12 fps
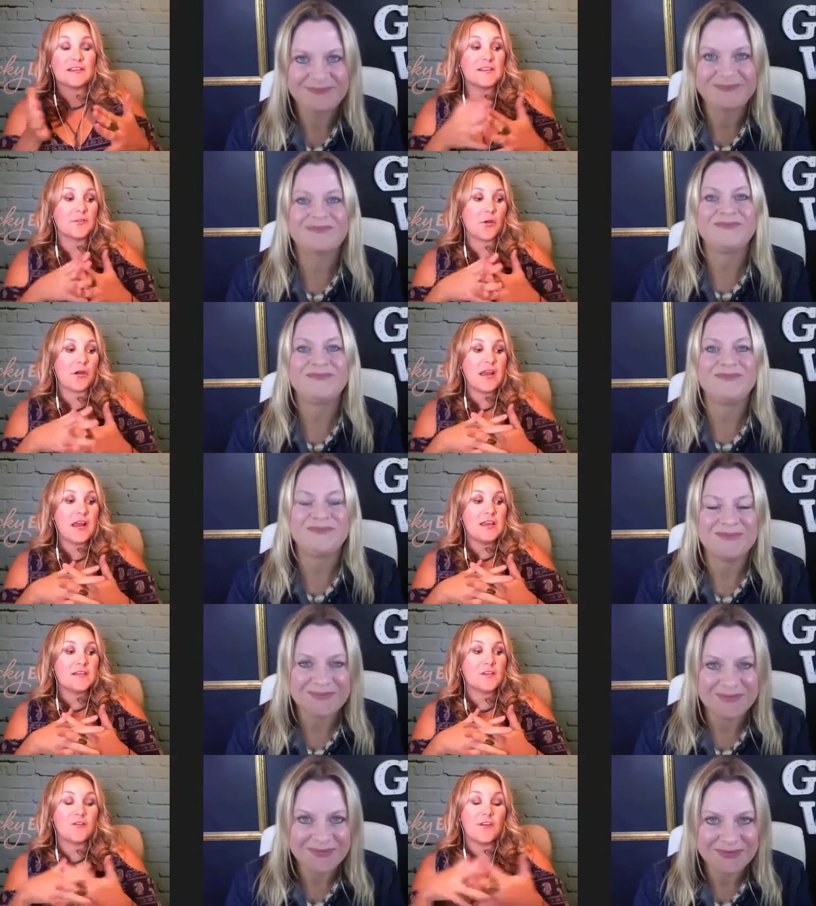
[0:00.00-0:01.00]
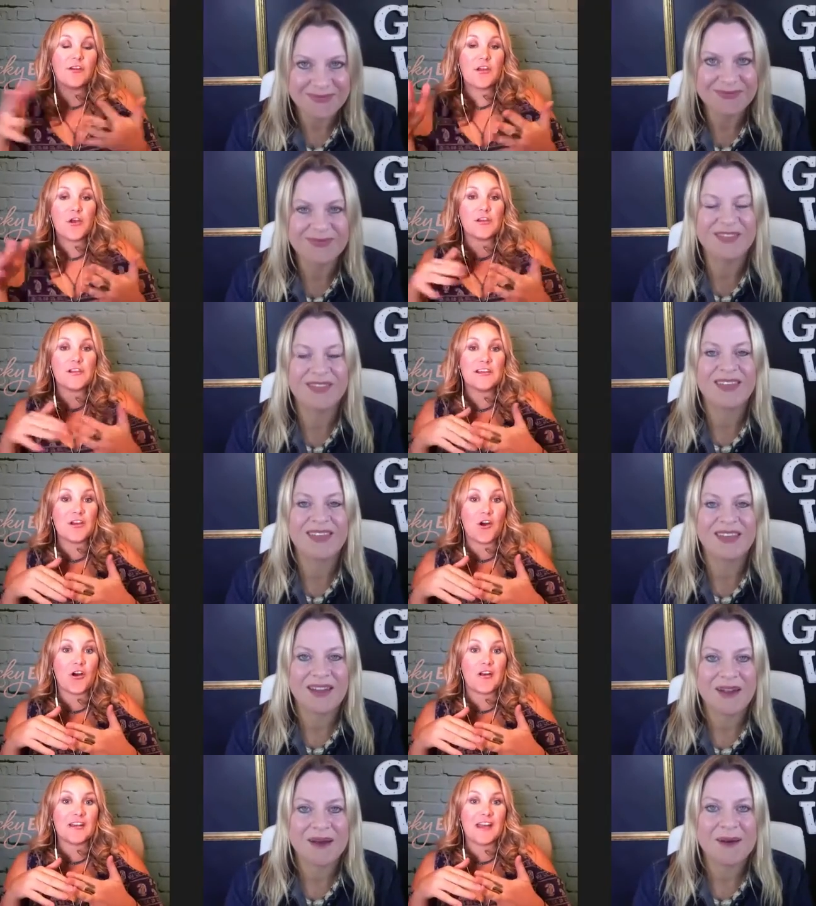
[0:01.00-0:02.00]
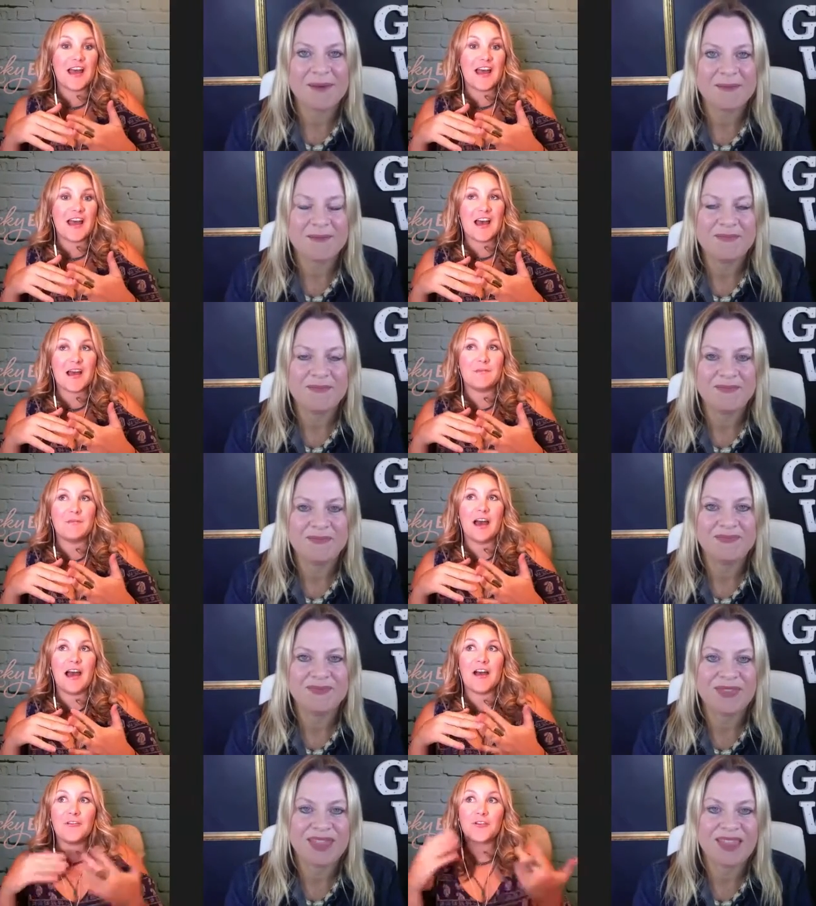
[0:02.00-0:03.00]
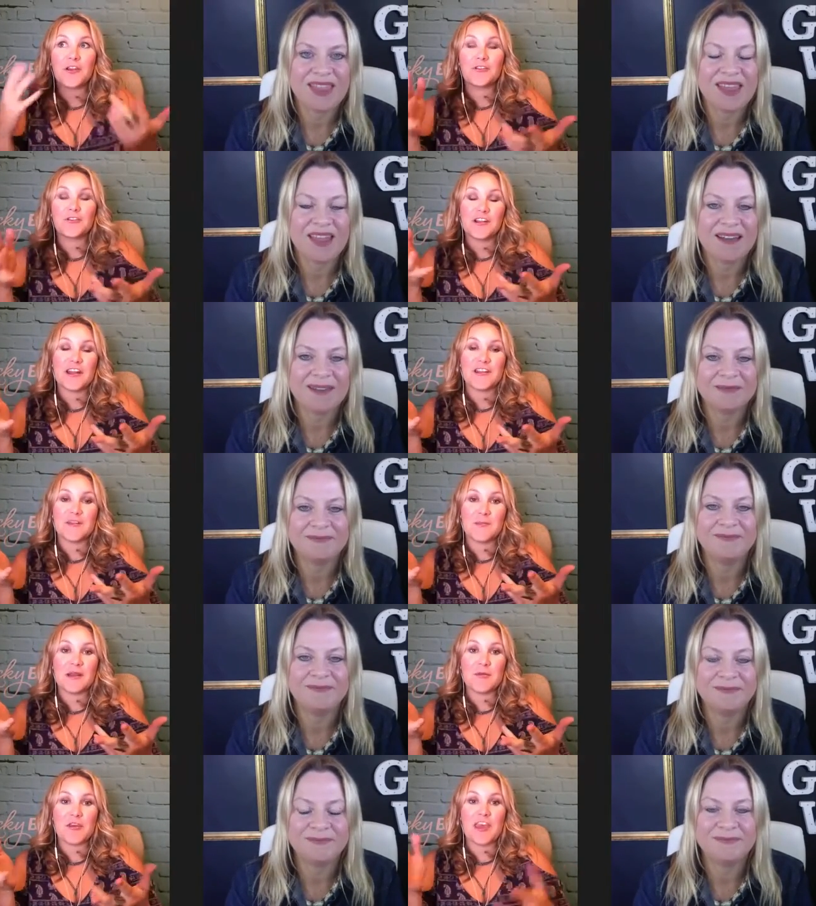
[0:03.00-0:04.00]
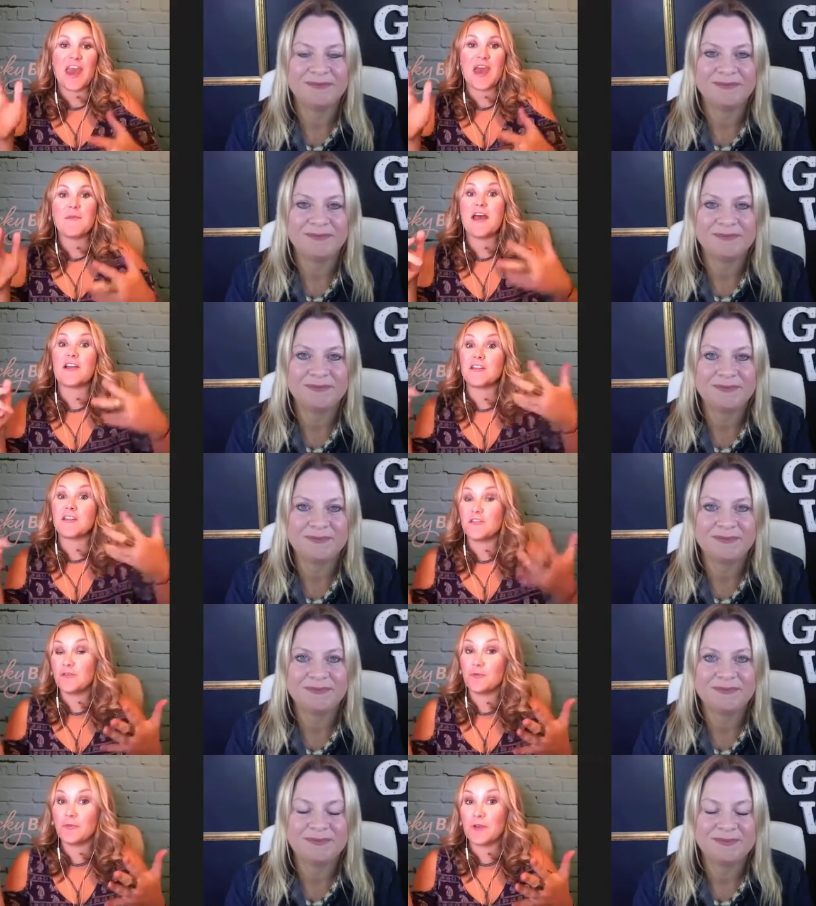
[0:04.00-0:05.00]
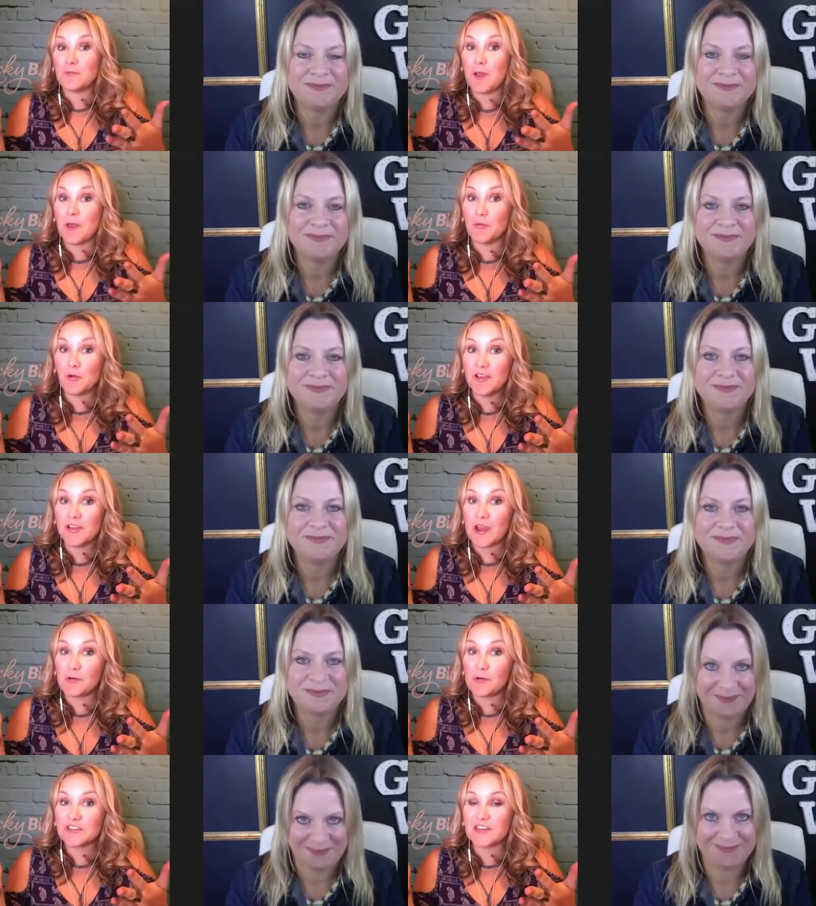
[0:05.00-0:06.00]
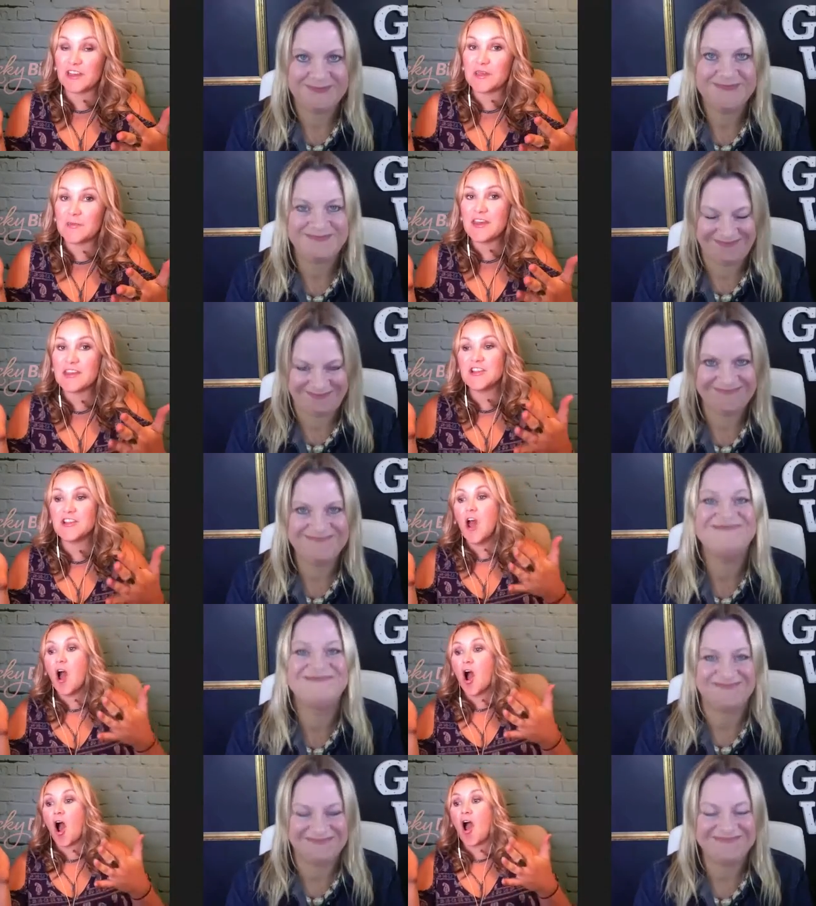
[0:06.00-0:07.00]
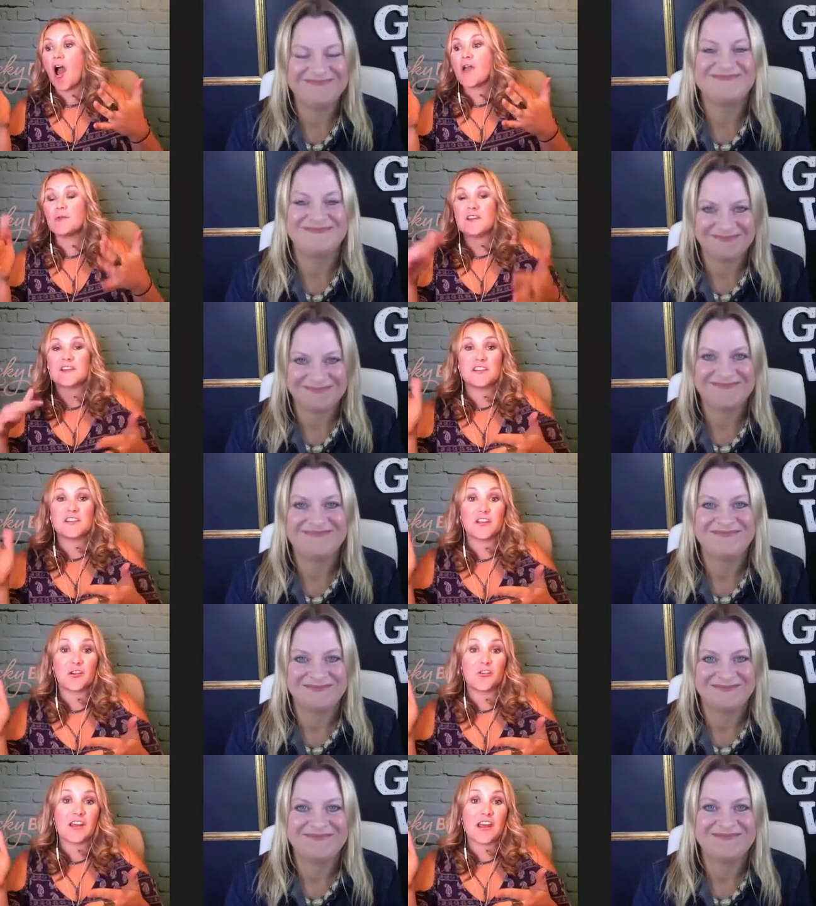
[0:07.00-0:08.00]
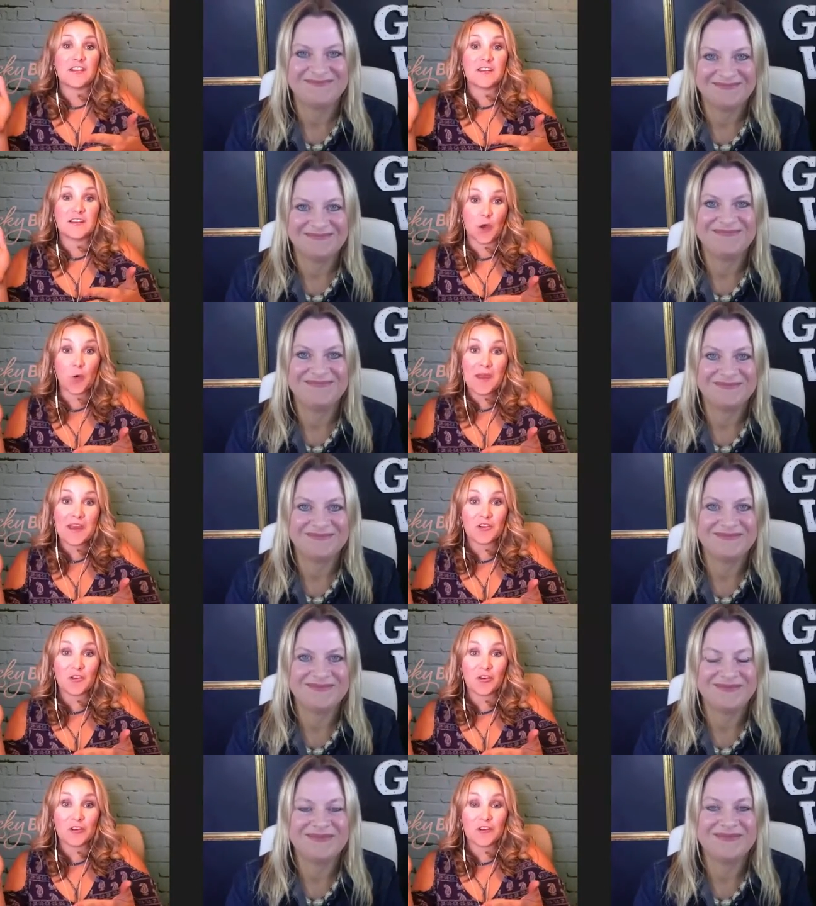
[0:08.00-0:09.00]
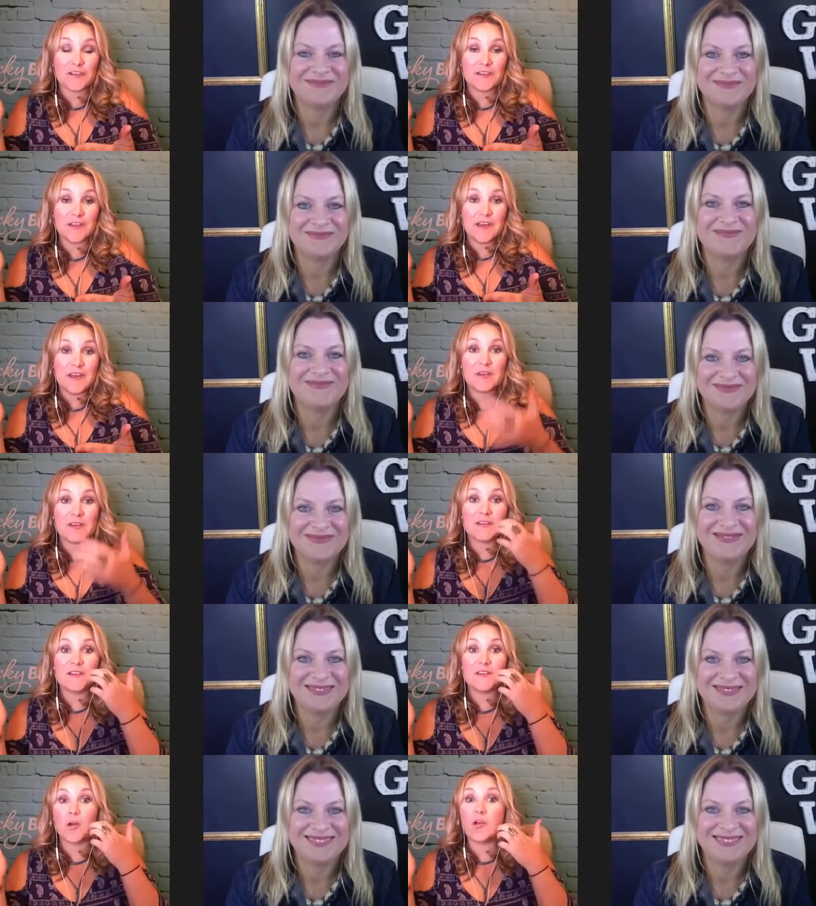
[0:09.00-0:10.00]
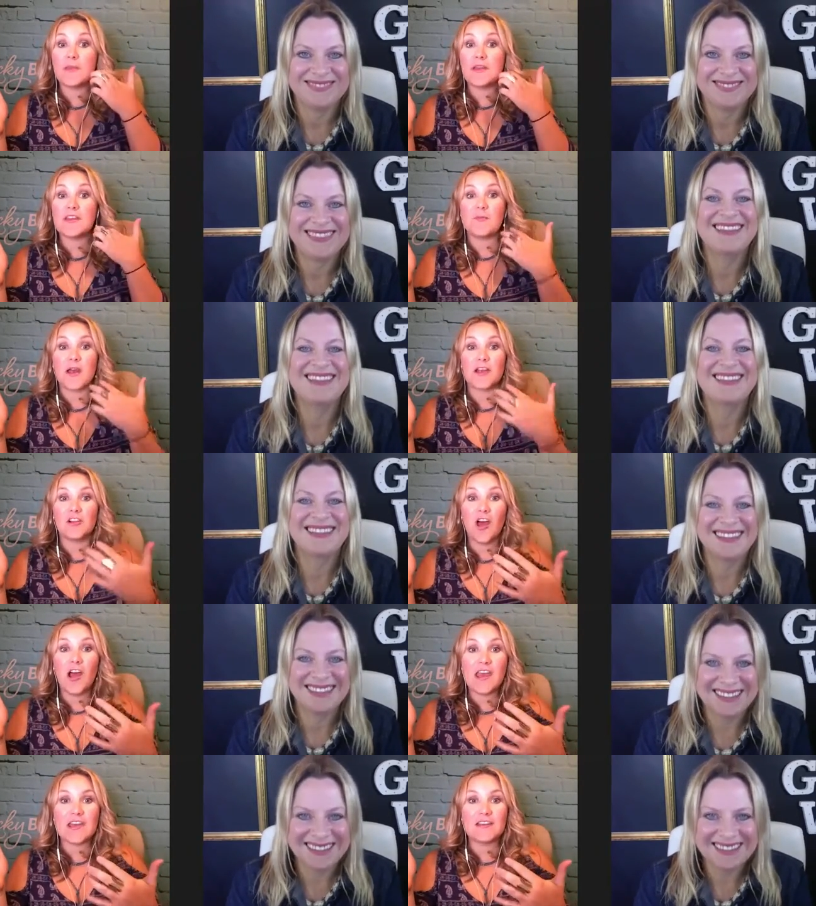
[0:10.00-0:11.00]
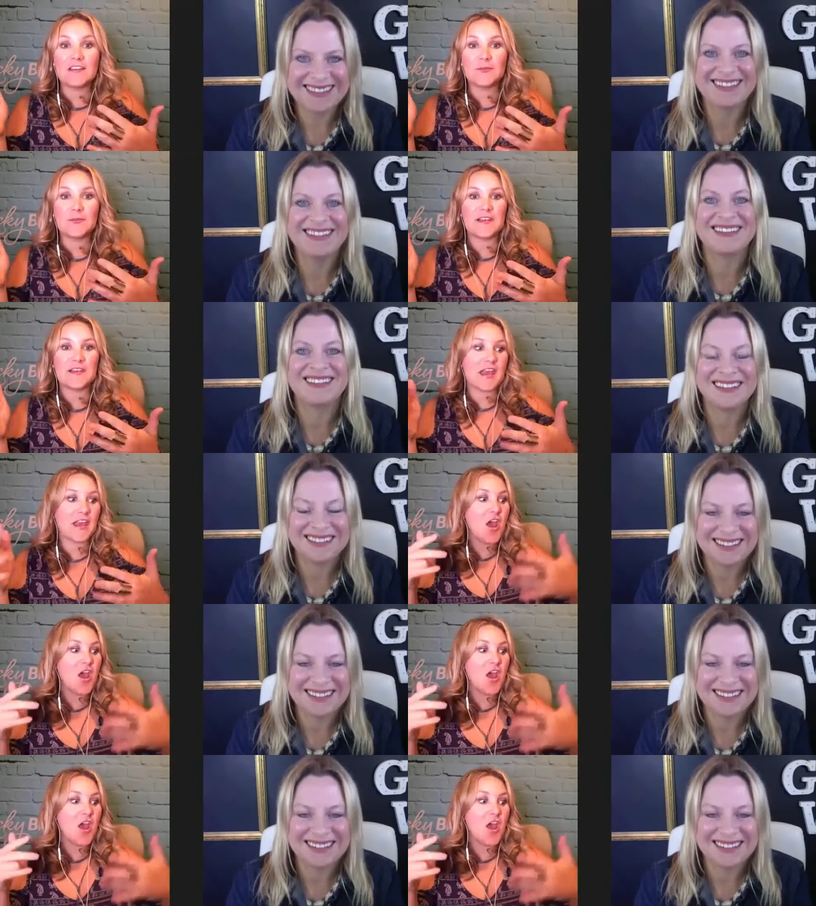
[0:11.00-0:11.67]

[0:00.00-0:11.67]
Speaker 1: through it. So very early on, um, after I'd created the Money Boot Camp and I'd written my book, Get Rich Lucky Bitch, I was actually going to create a soulmate course because so many of my clients were saying,